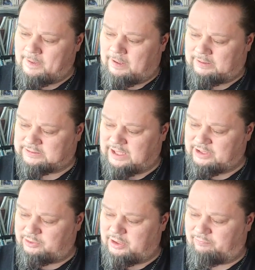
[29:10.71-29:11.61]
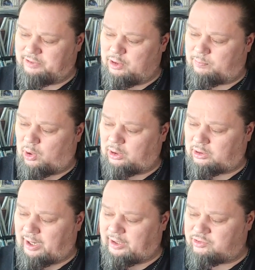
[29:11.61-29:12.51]
On side two, you have Leo Parker,
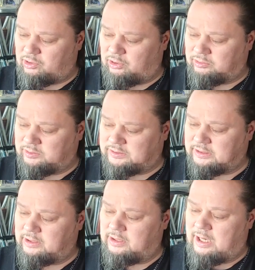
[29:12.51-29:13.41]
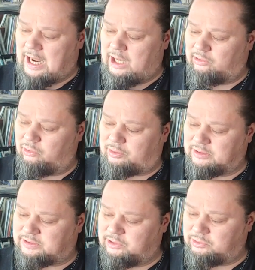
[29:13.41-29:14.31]
Hank Jones, Al
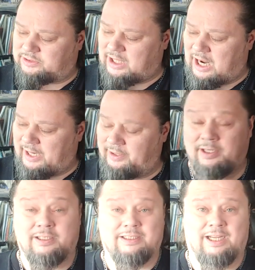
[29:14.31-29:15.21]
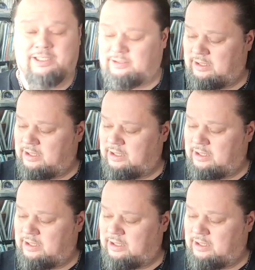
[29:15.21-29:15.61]
Lucas, Lou Stein, and